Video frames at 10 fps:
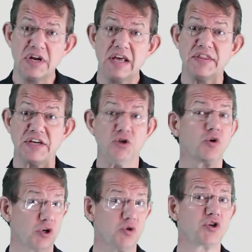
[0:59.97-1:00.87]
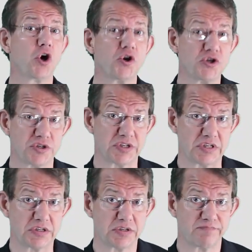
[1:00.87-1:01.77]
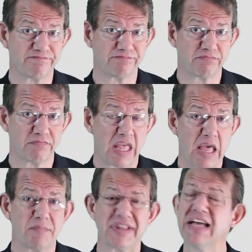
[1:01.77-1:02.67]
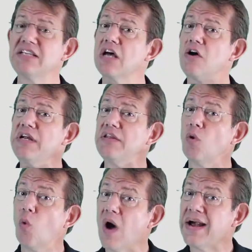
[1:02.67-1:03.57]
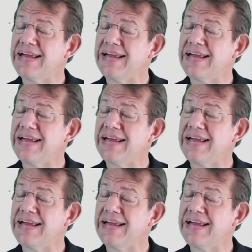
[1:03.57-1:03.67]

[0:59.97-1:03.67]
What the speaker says: then you can lose consciousness. But that's only the one